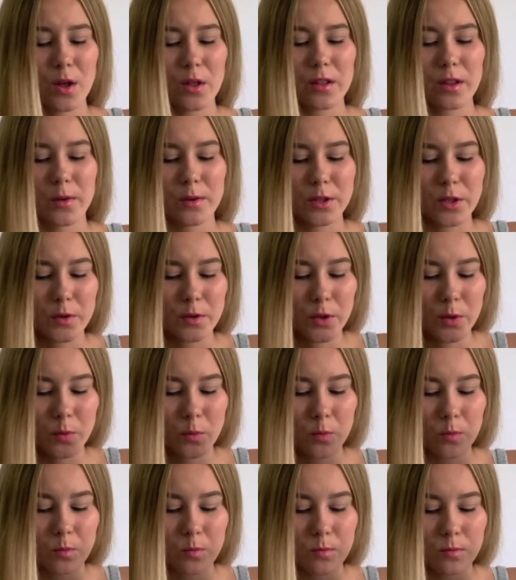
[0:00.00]
though I don't
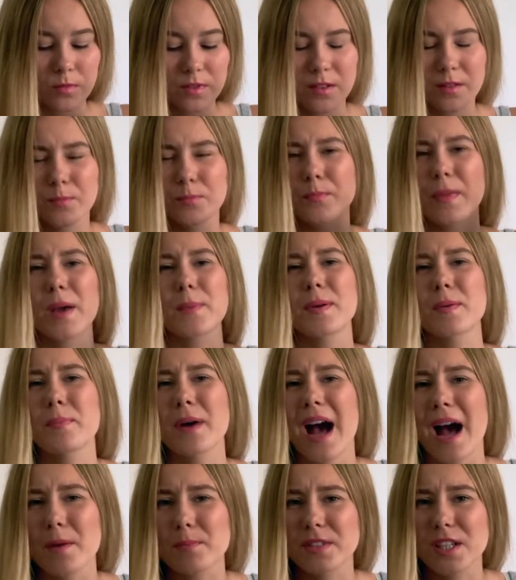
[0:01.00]
know, maybe
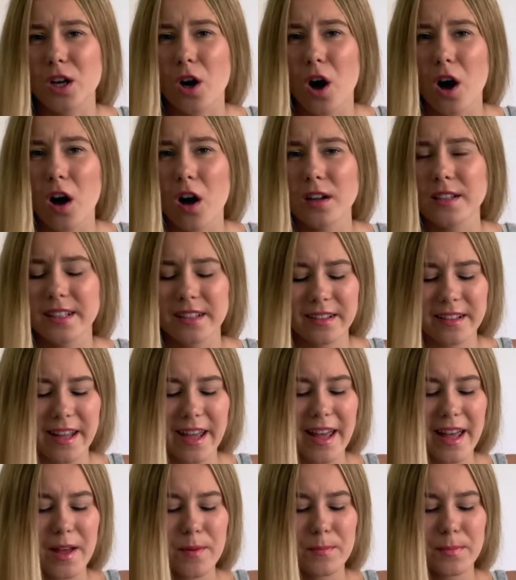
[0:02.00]
perhaps a card in
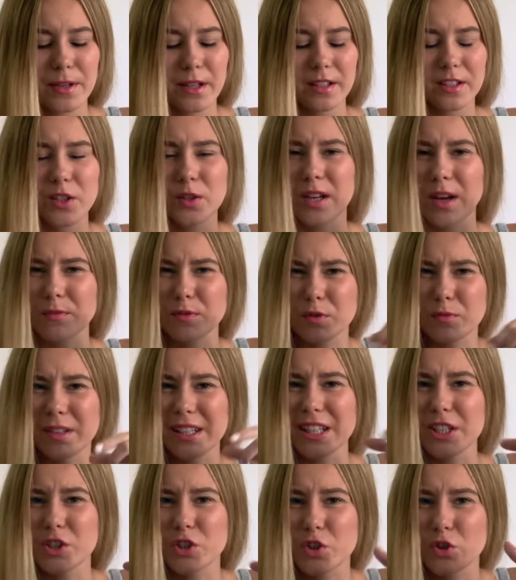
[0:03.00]
there, but you'd have to
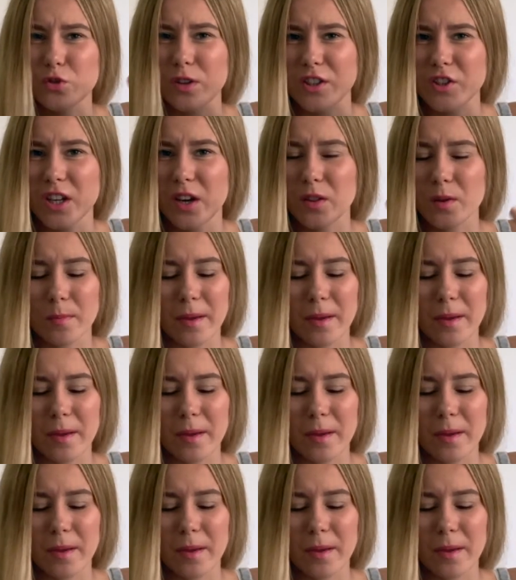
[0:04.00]
really stretch out the